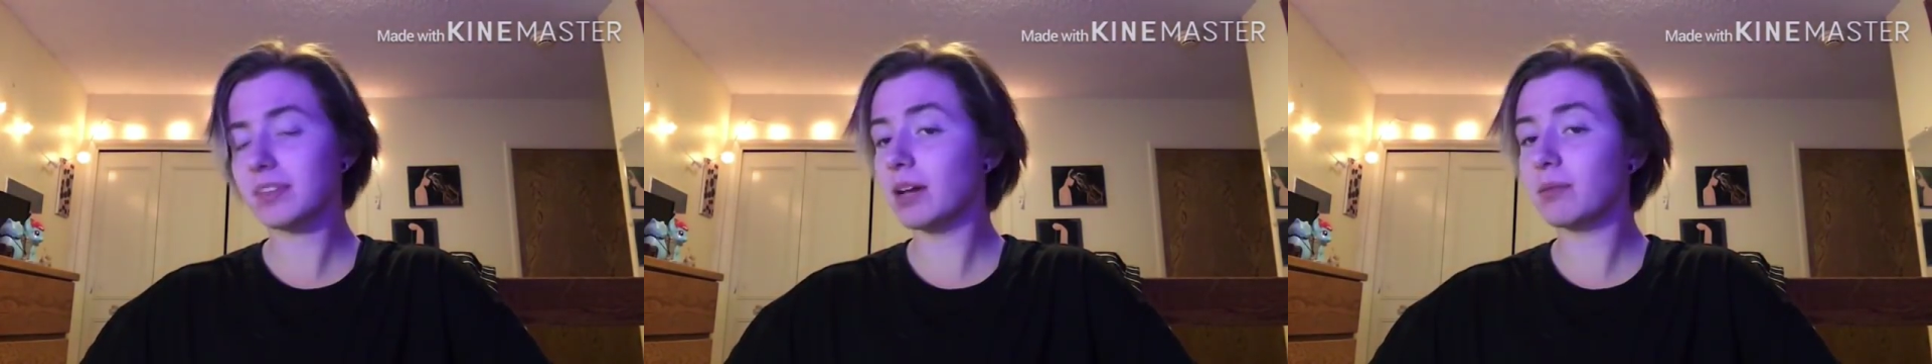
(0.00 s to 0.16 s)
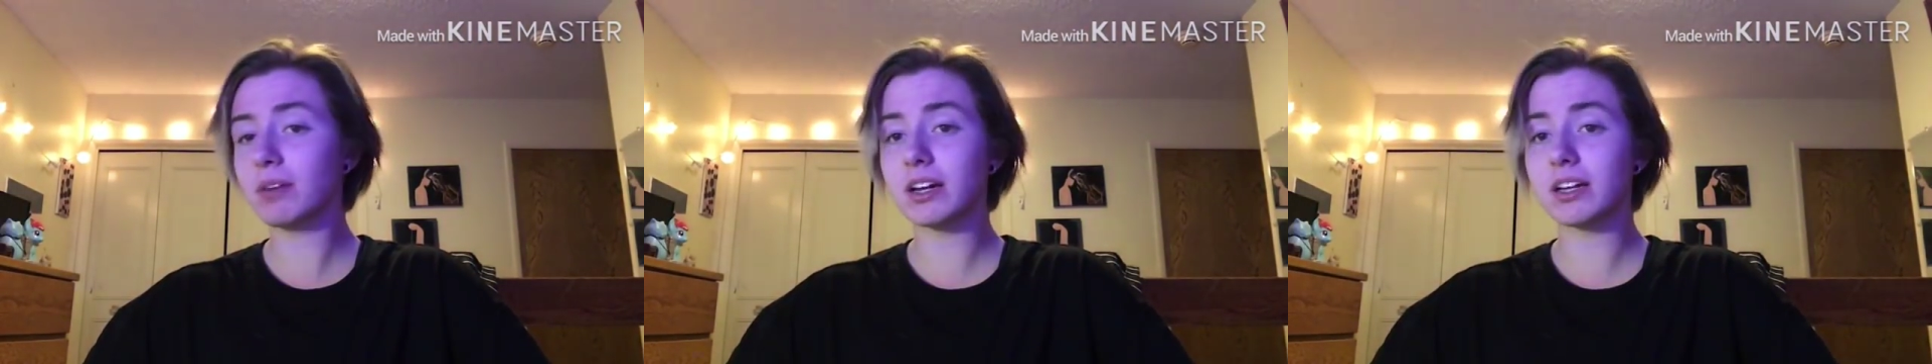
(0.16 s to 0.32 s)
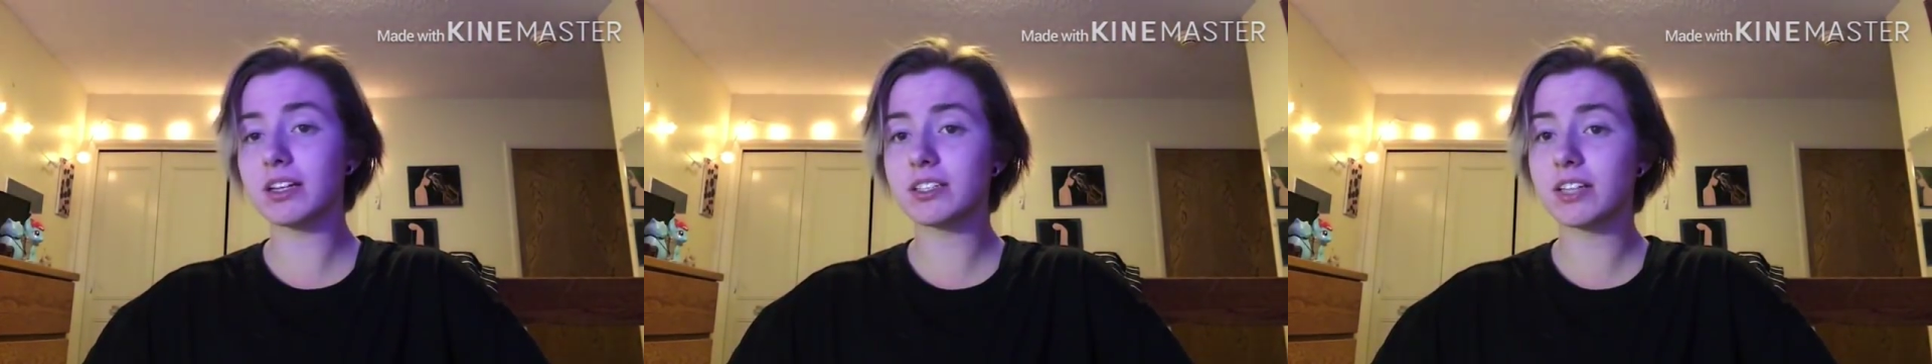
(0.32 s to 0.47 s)

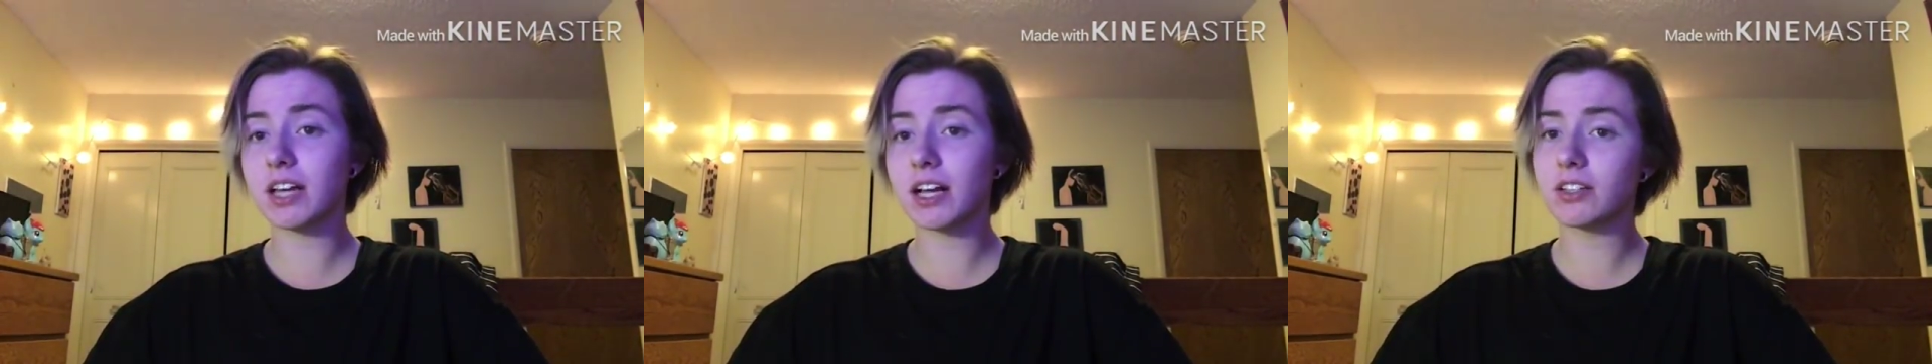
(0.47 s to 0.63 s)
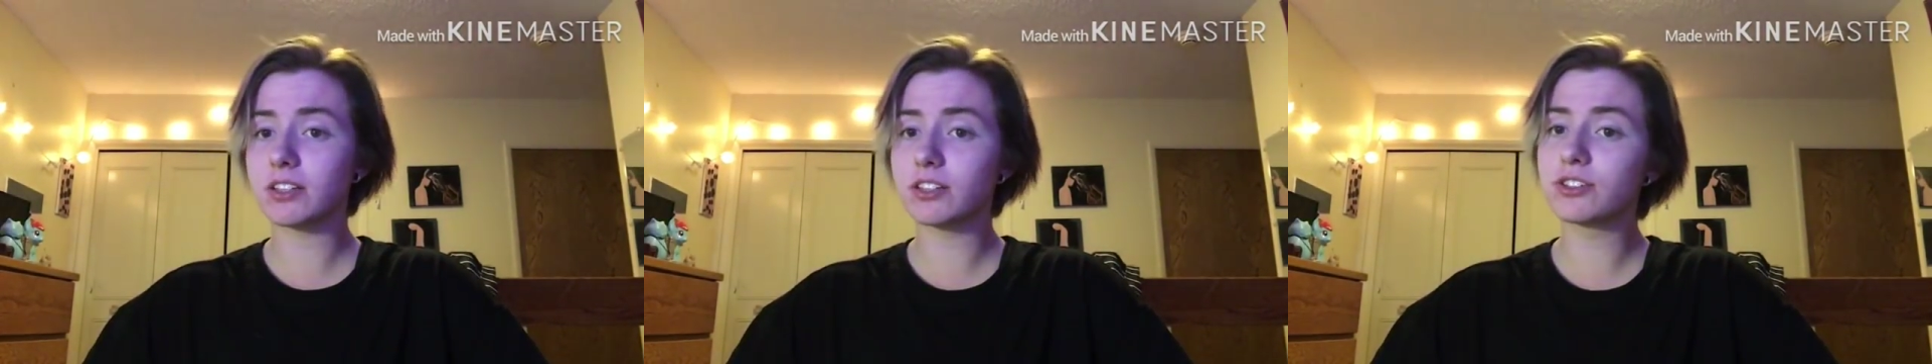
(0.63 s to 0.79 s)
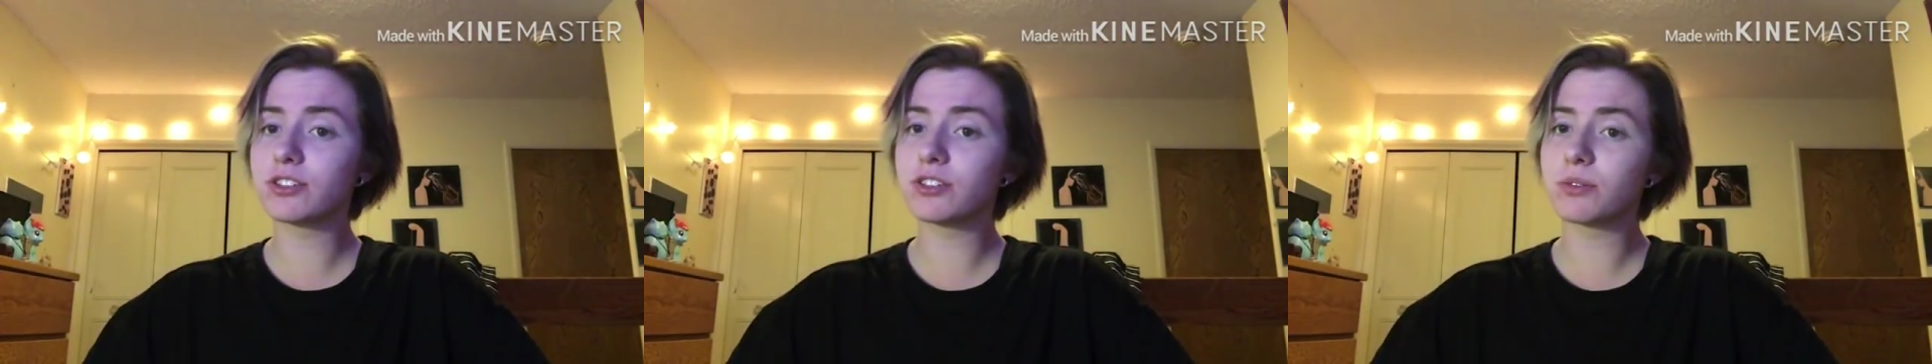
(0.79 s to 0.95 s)
I'm not
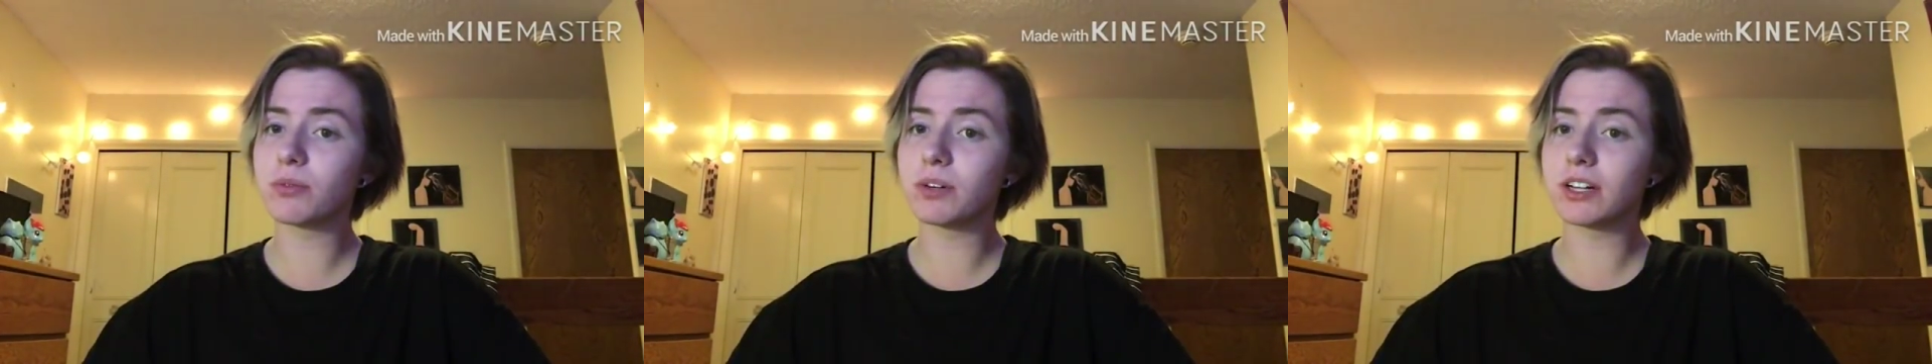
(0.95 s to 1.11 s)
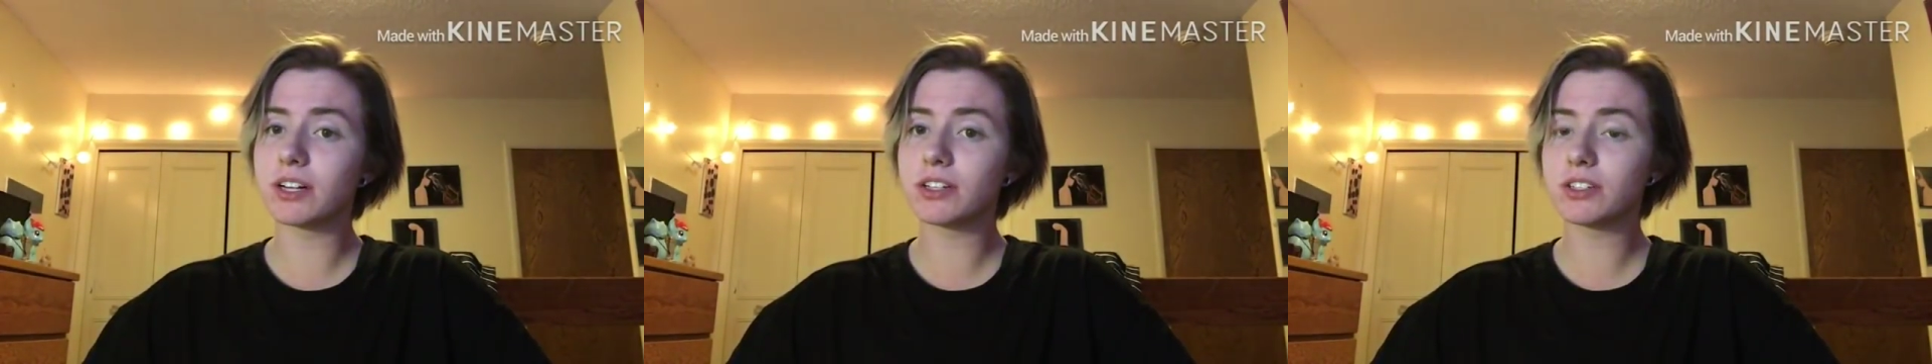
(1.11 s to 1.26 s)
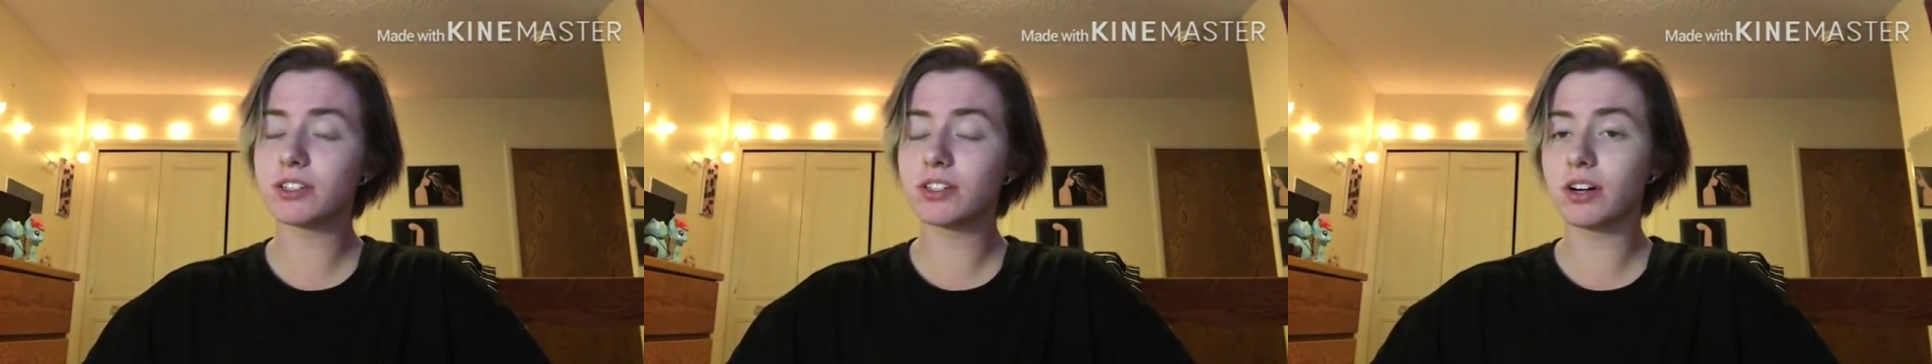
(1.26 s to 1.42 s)
exactly sure
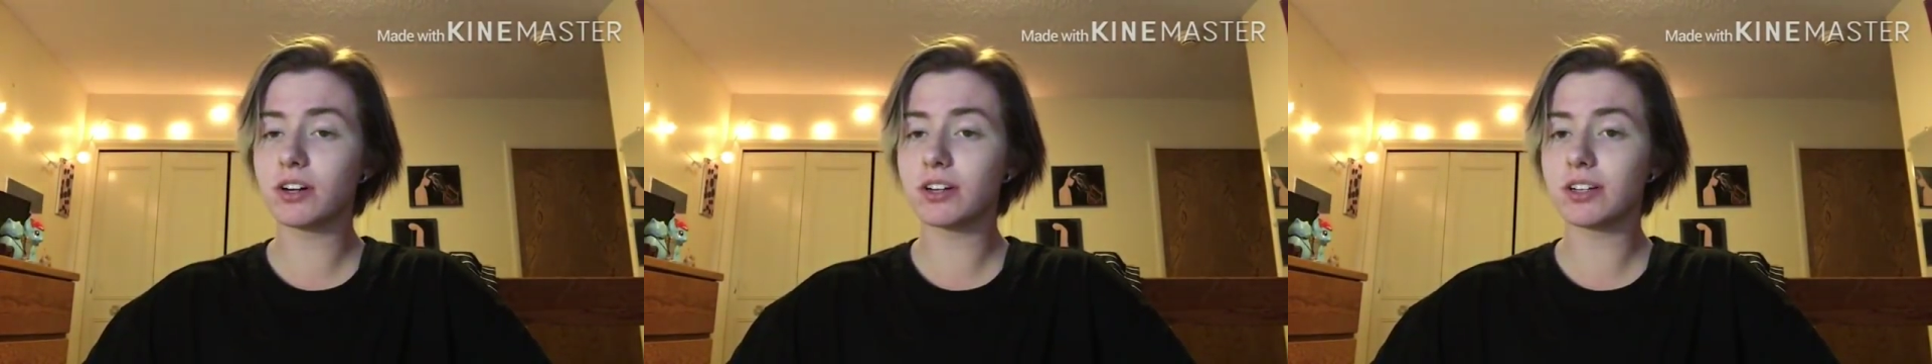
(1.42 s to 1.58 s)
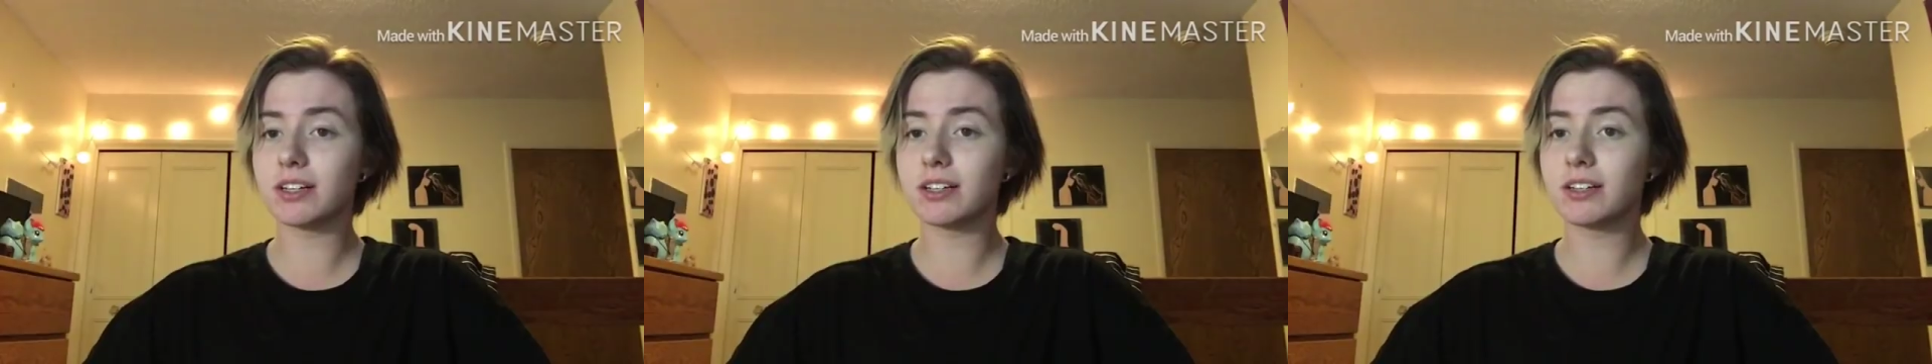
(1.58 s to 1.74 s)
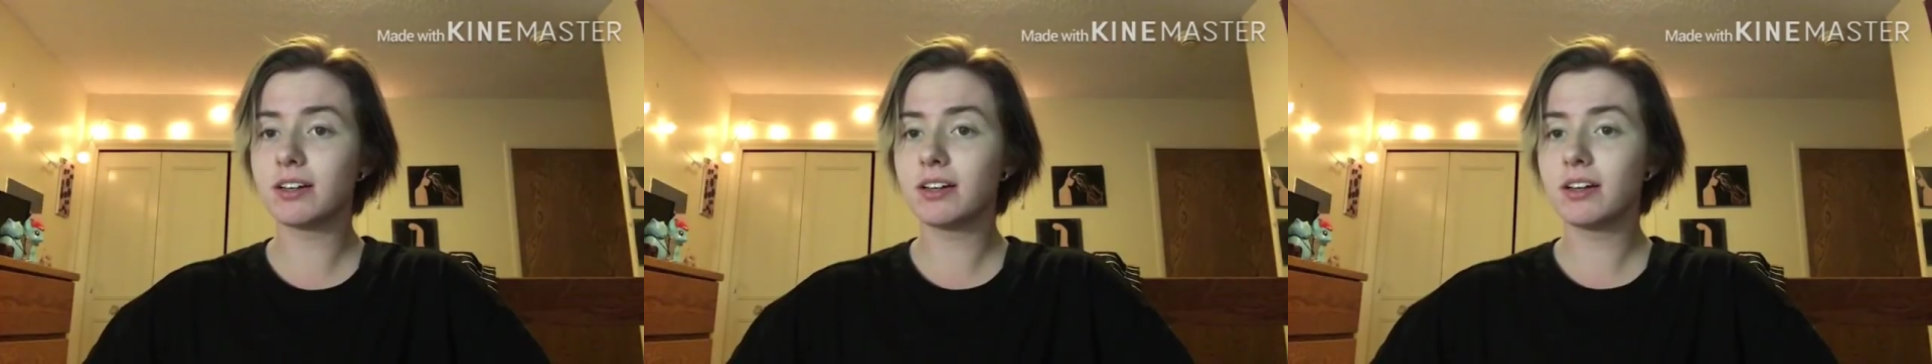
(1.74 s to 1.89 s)
when it
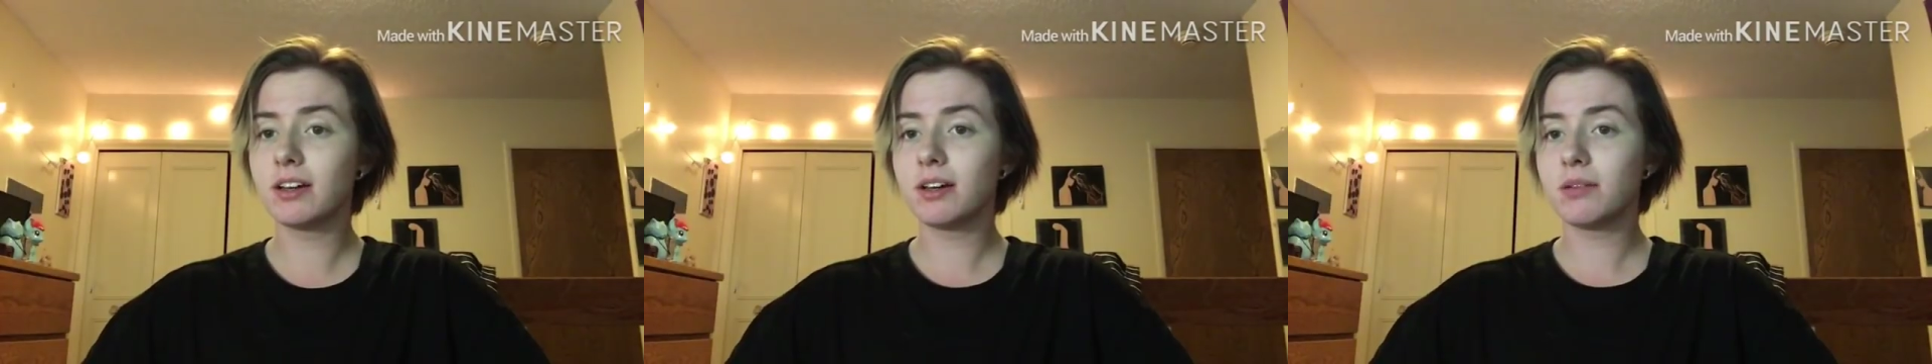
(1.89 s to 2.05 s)
started,